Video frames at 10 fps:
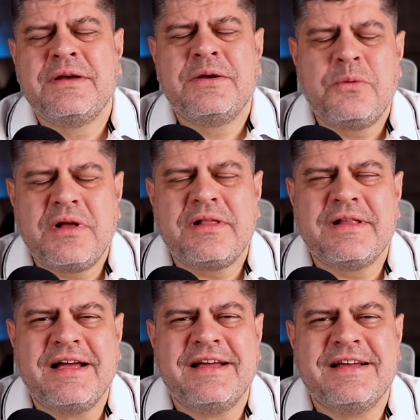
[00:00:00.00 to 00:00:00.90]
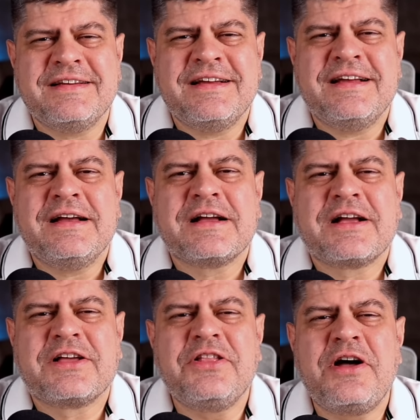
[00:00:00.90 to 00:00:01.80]
well,
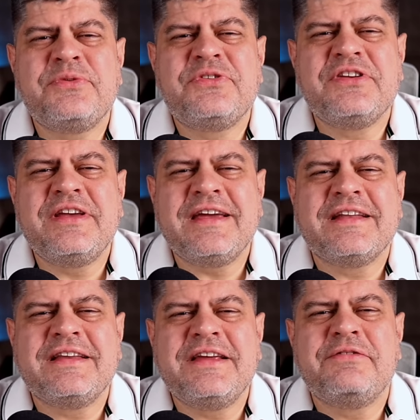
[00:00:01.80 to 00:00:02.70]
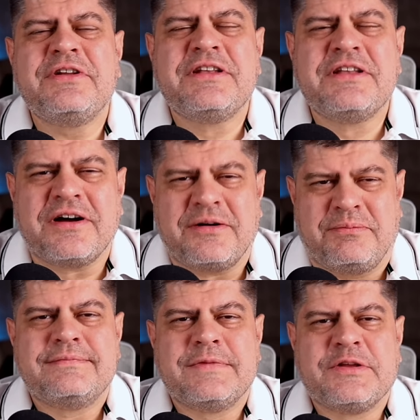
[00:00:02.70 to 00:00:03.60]
clumsy and even
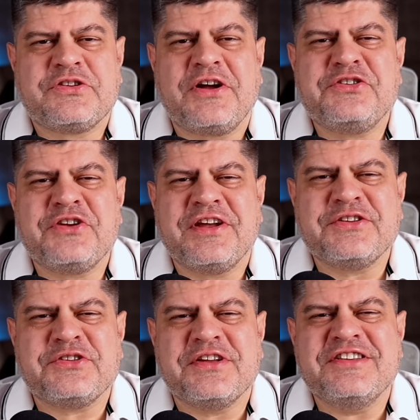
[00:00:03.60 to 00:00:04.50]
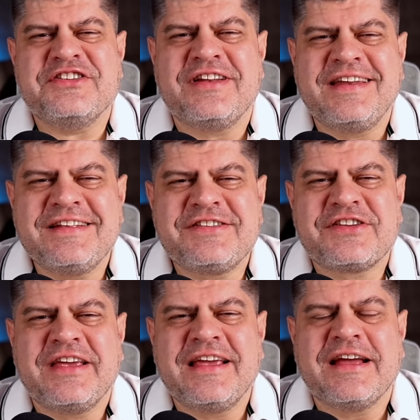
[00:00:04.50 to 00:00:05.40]
dumb. Such as
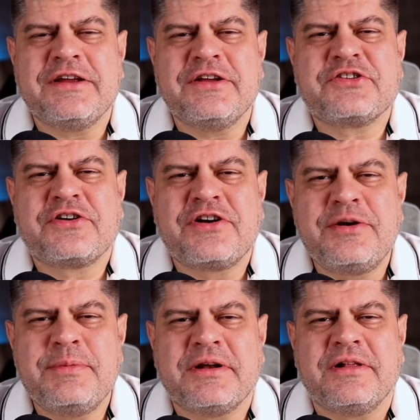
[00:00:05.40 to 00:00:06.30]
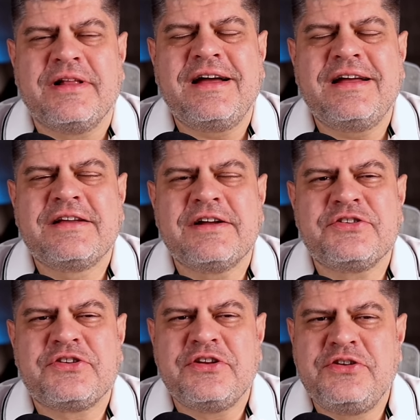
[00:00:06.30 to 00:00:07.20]
Zelensky and his criminal,
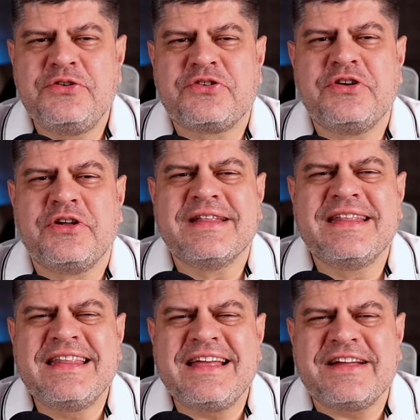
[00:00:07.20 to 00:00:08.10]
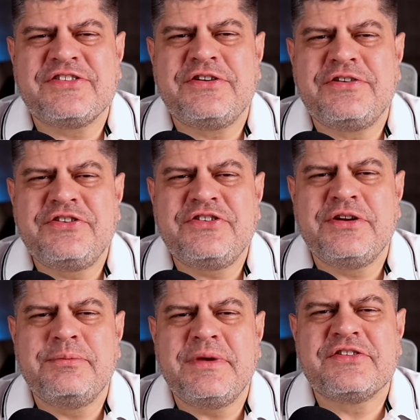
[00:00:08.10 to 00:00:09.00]
unconstitutional Nazi
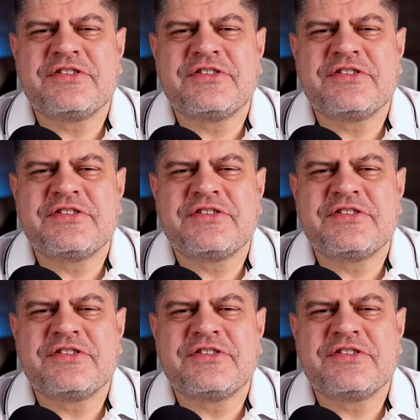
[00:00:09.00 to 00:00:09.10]
regime is